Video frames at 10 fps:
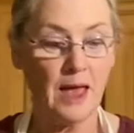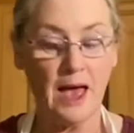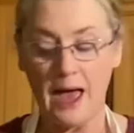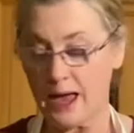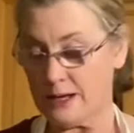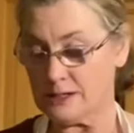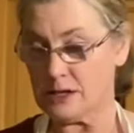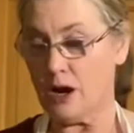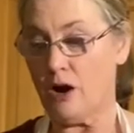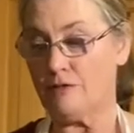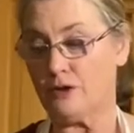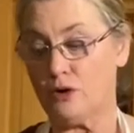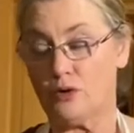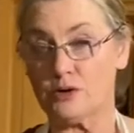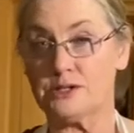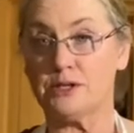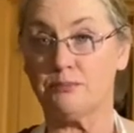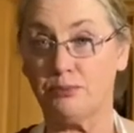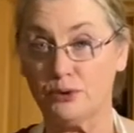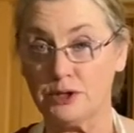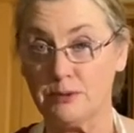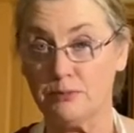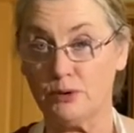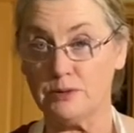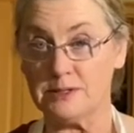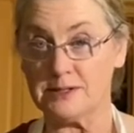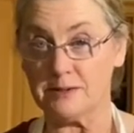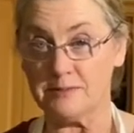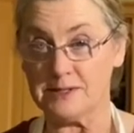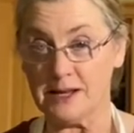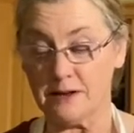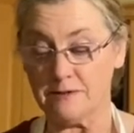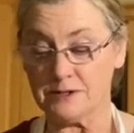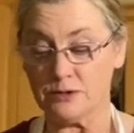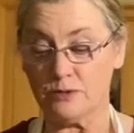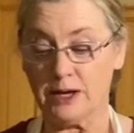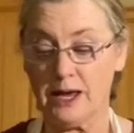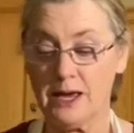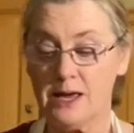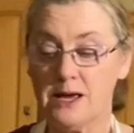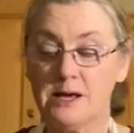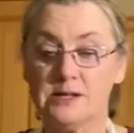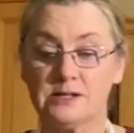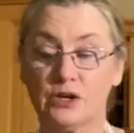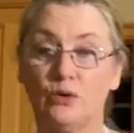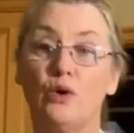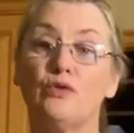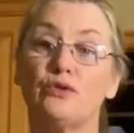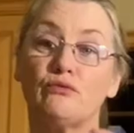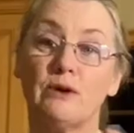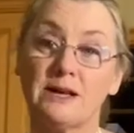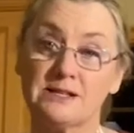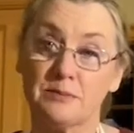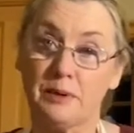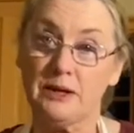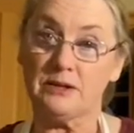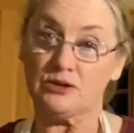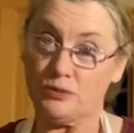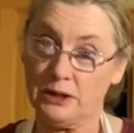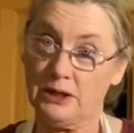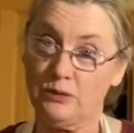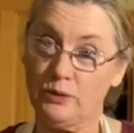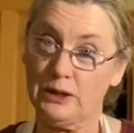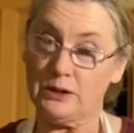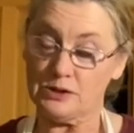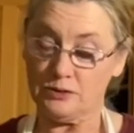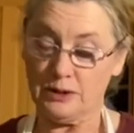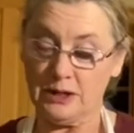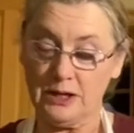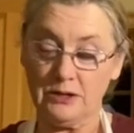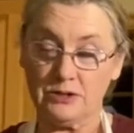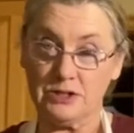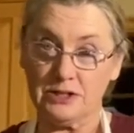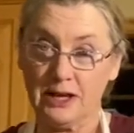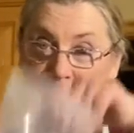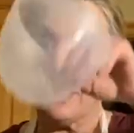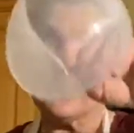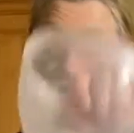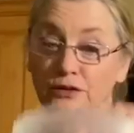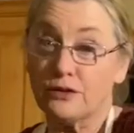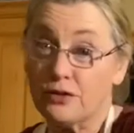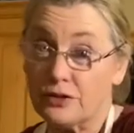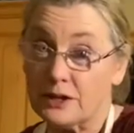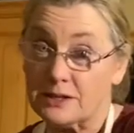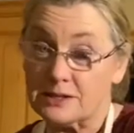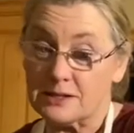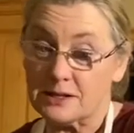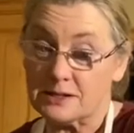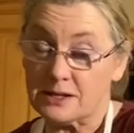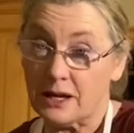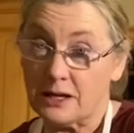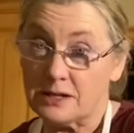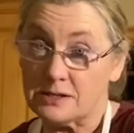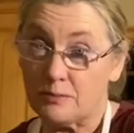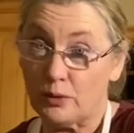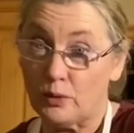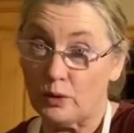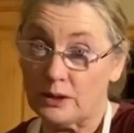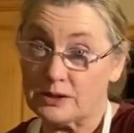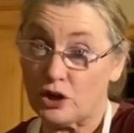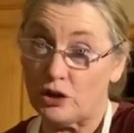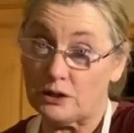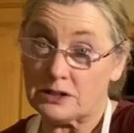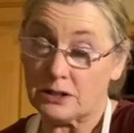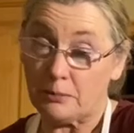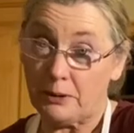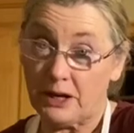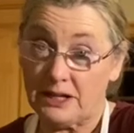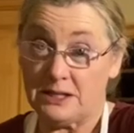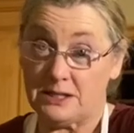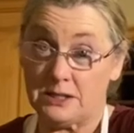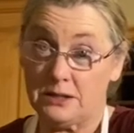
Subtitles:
and of course the pudding bowls themselves. Okay, so the recipe that we are doing here today is for this size bowl. It's called the pint